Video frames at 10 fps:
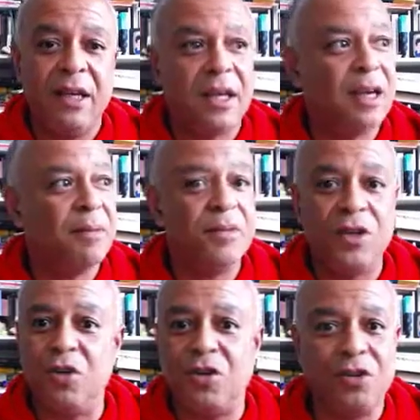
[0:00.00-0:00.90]

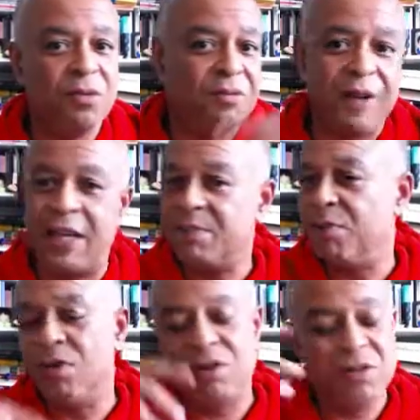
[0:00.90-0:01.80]
YouTube,
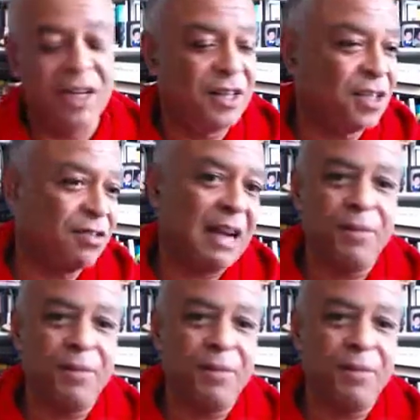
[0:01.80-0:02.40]
Facebook, Instagram,